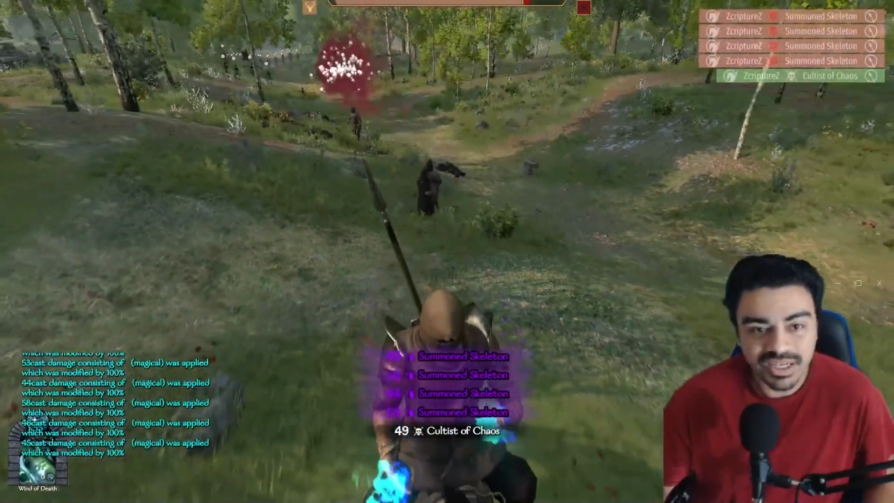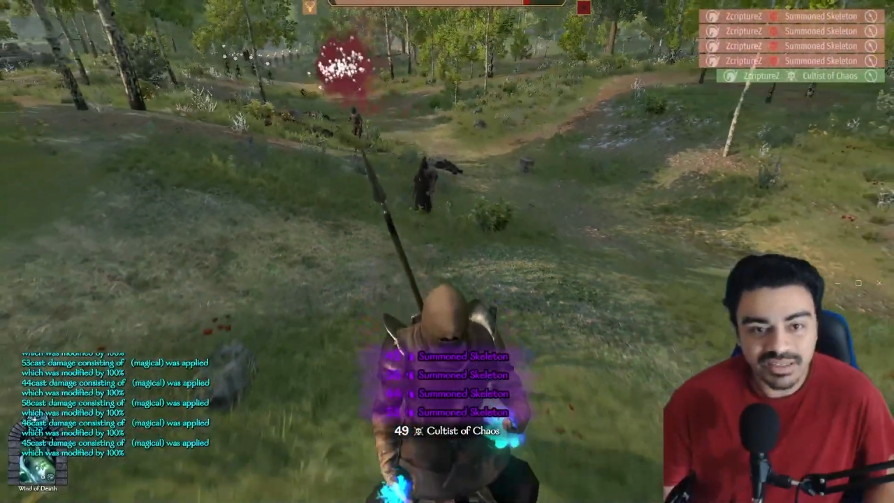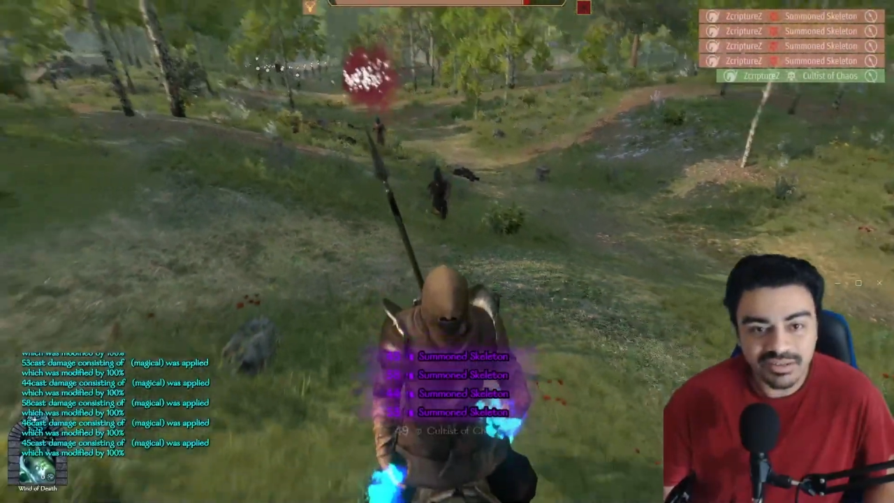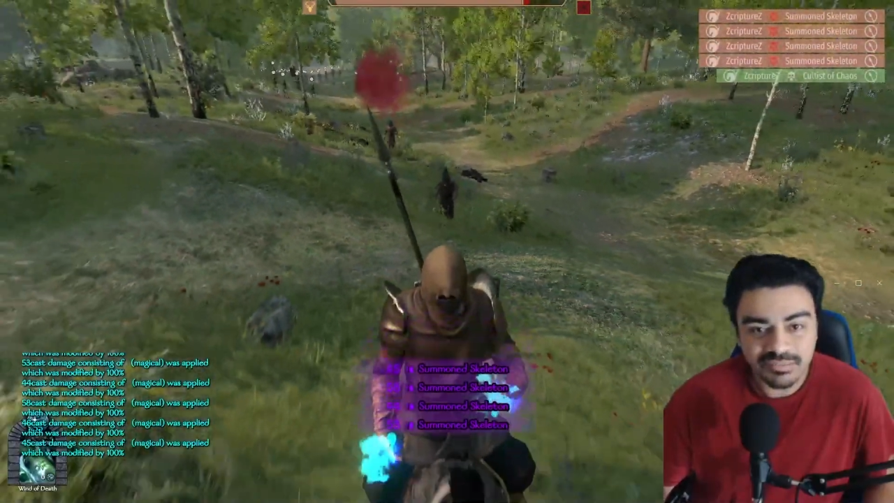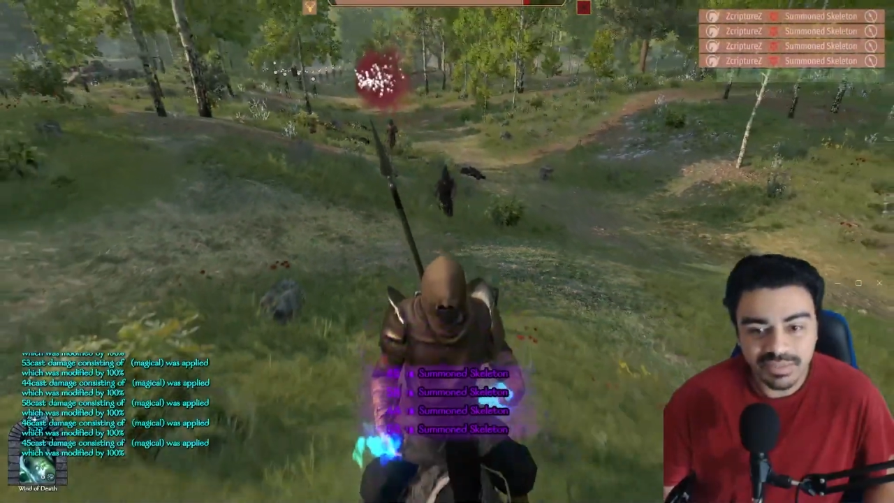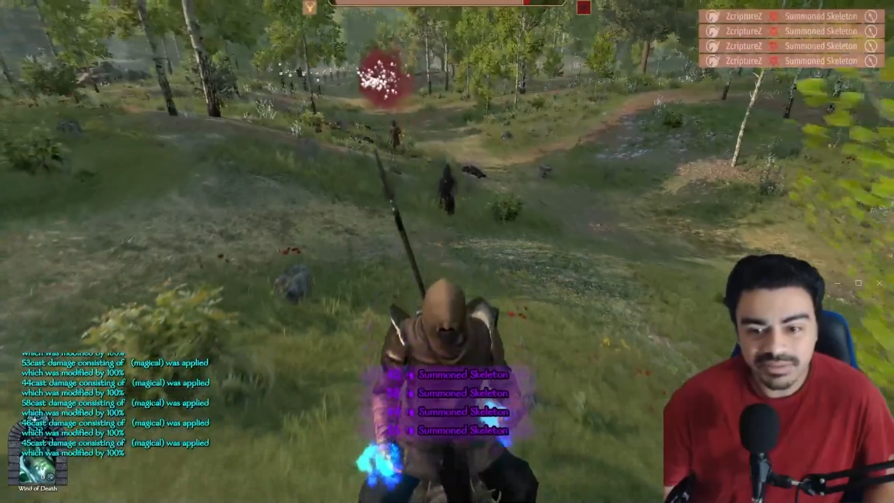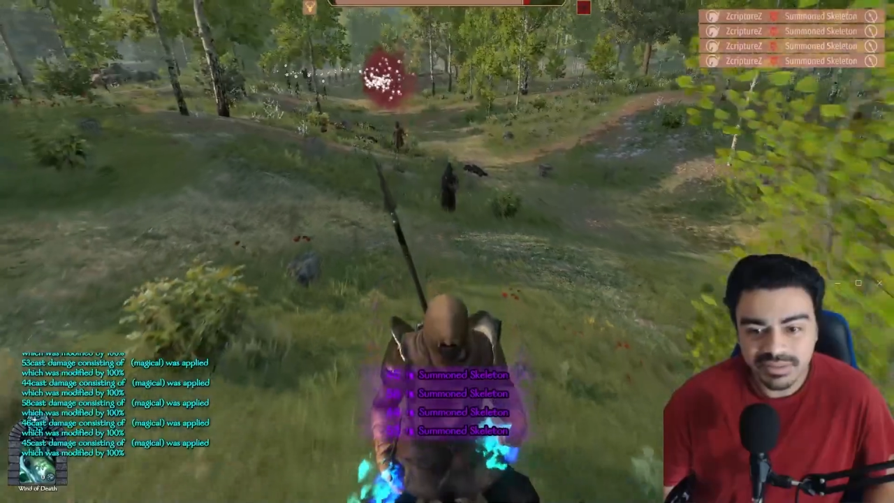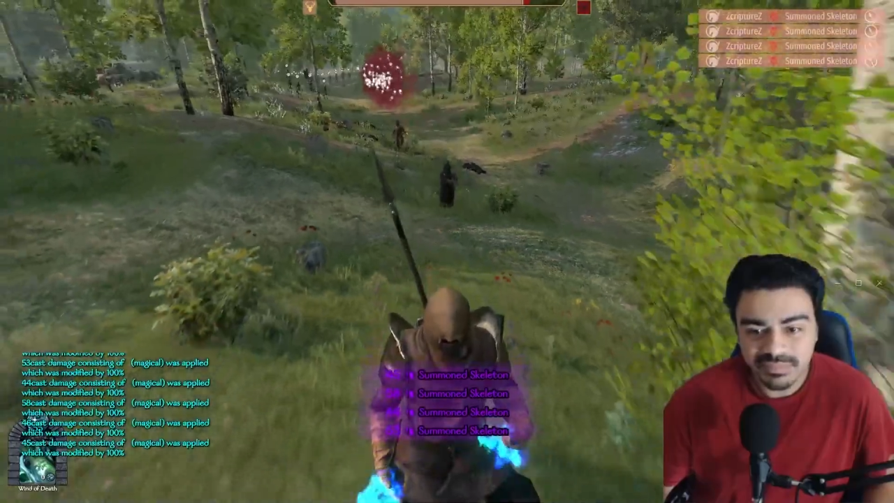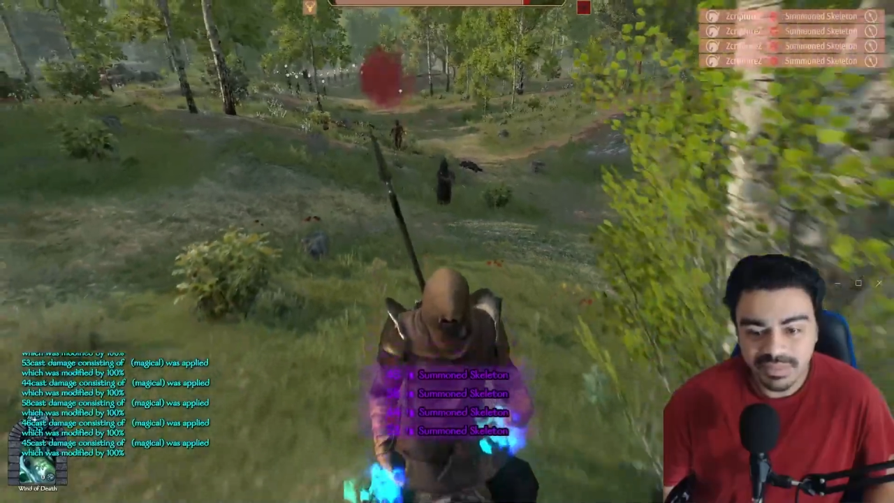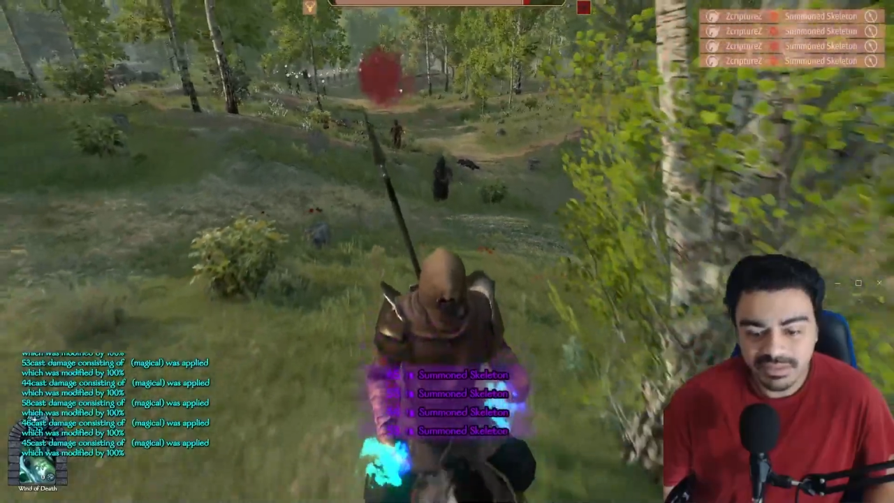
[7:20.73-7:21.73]
I killed my
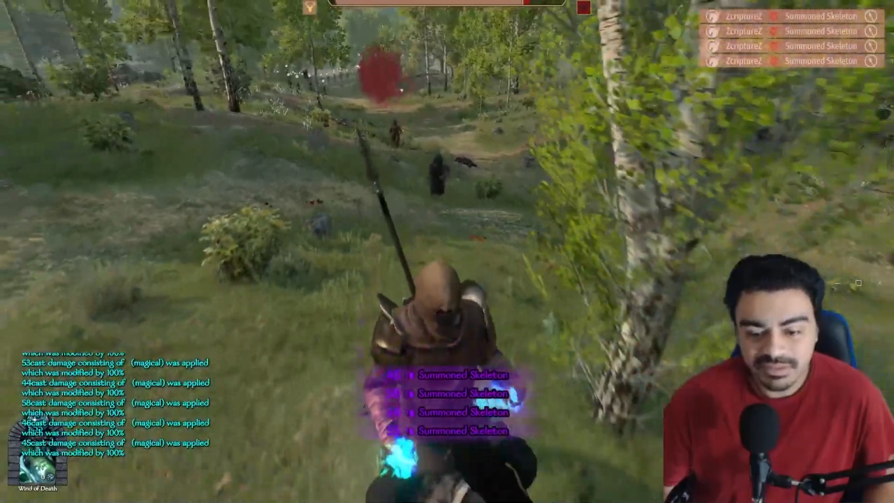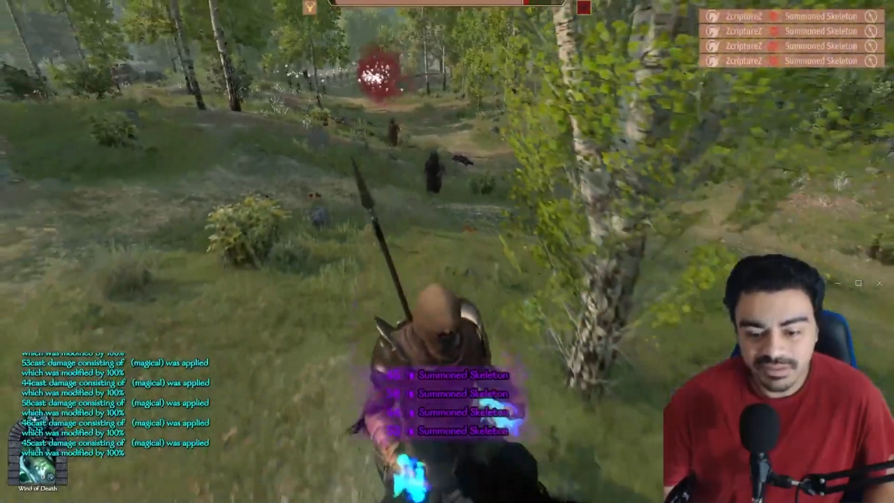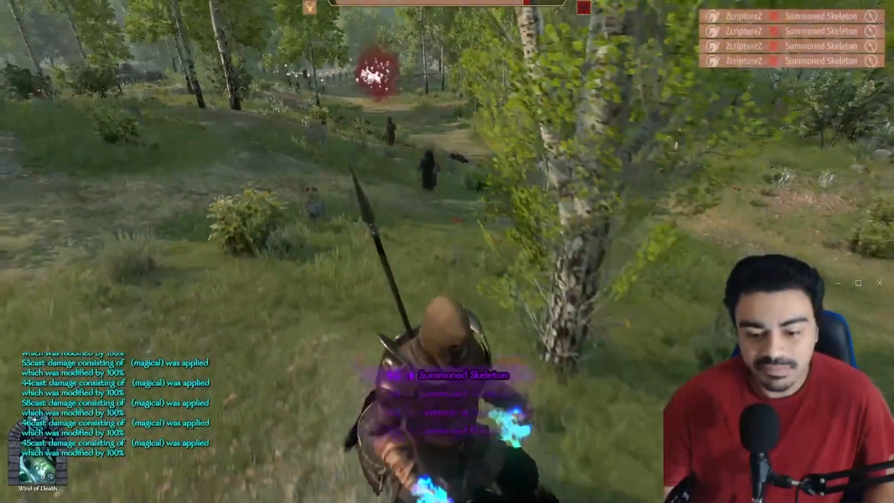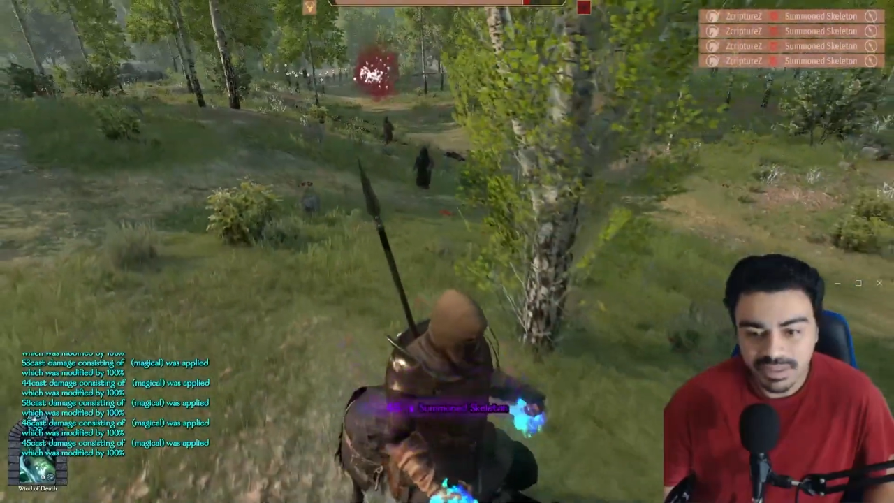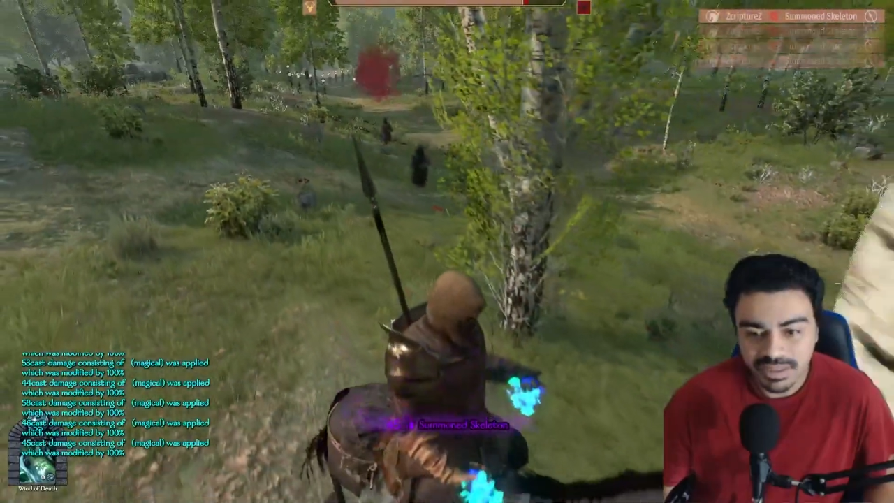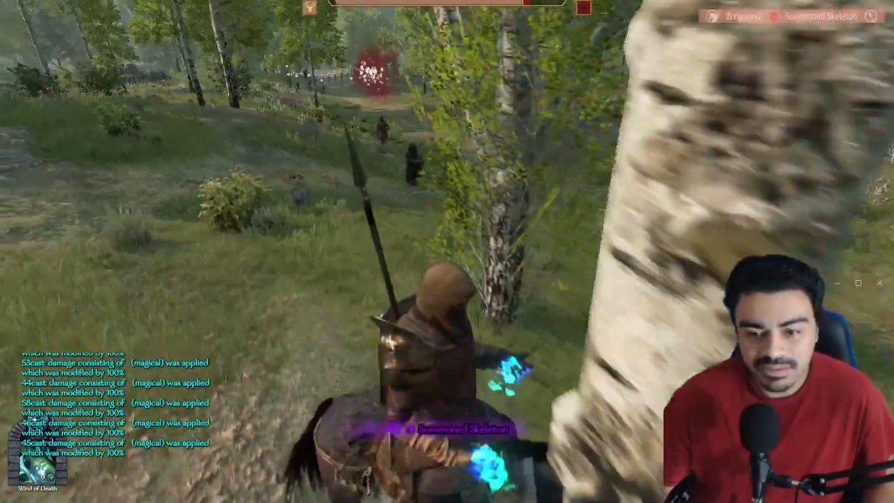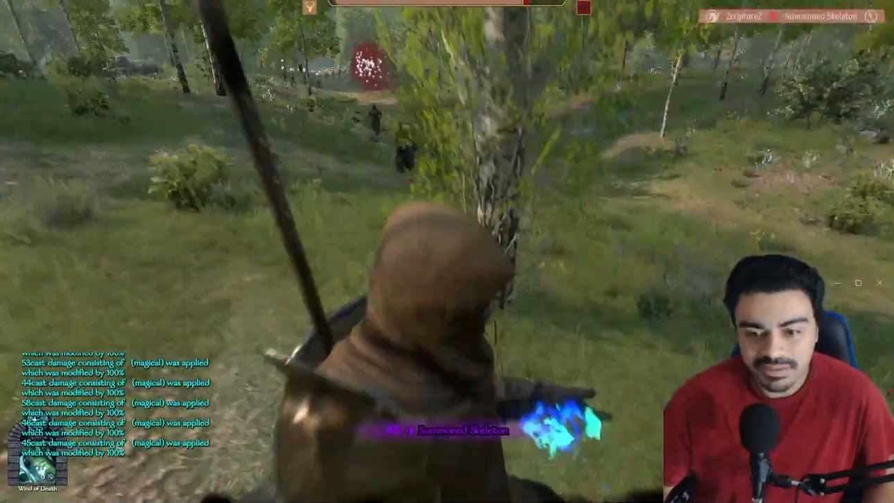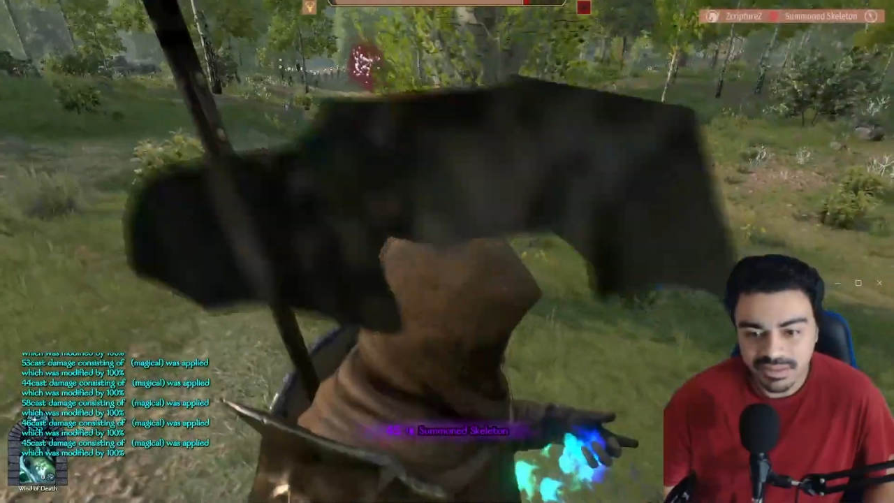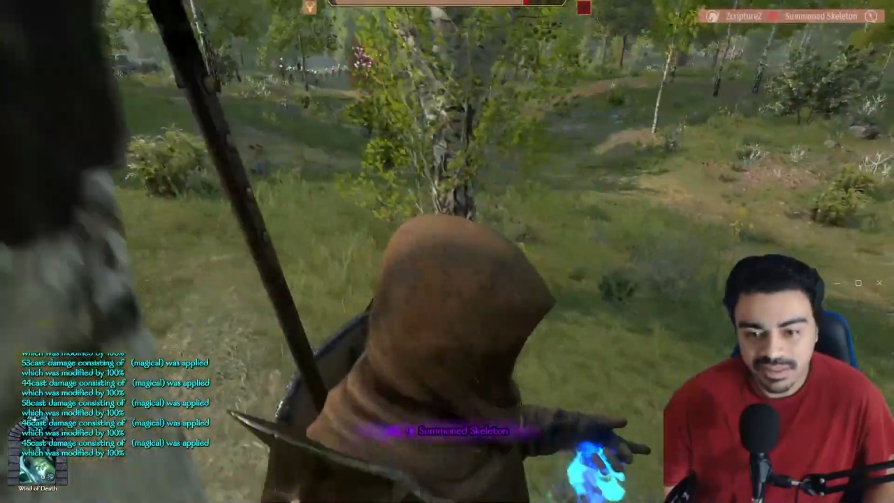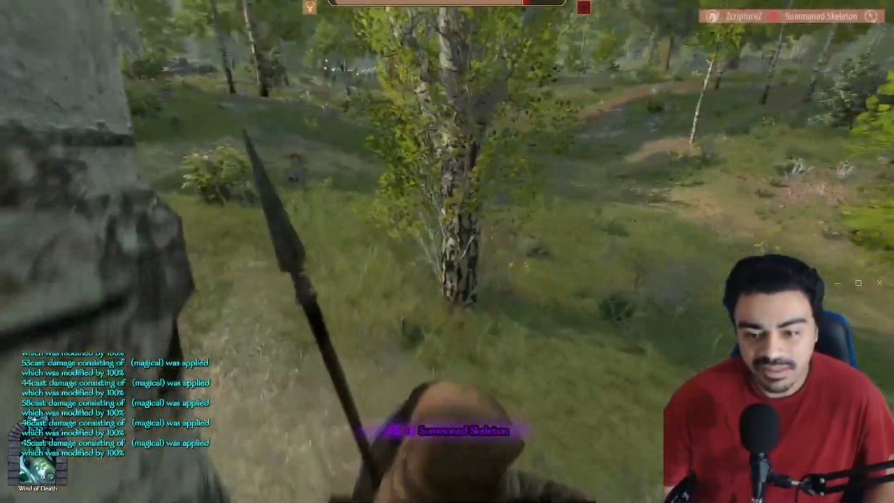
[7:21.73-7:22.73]
teammates in the
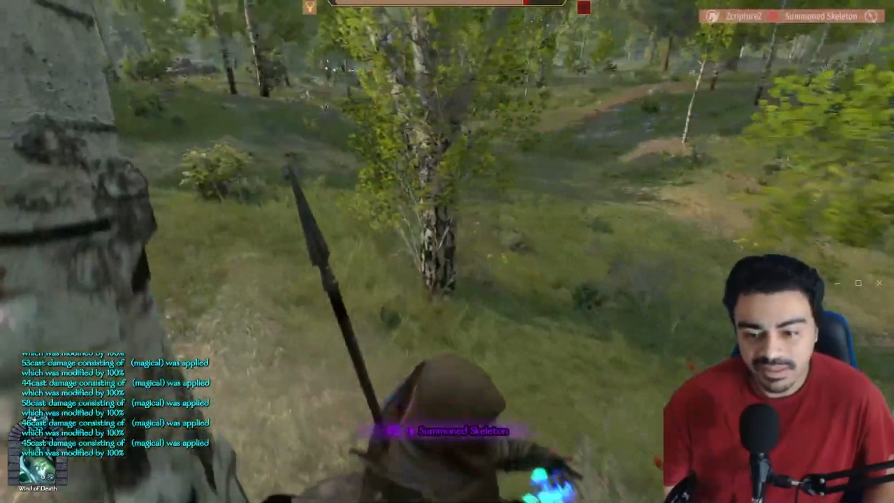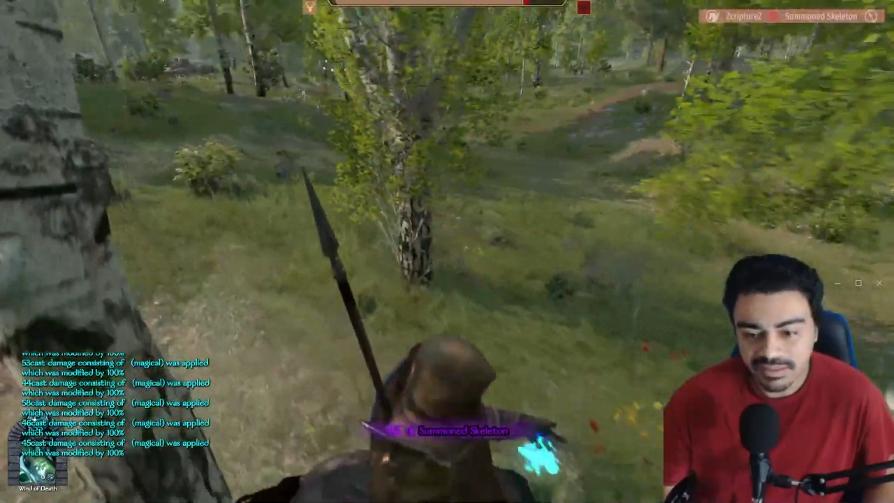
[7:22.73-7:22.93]
process of that.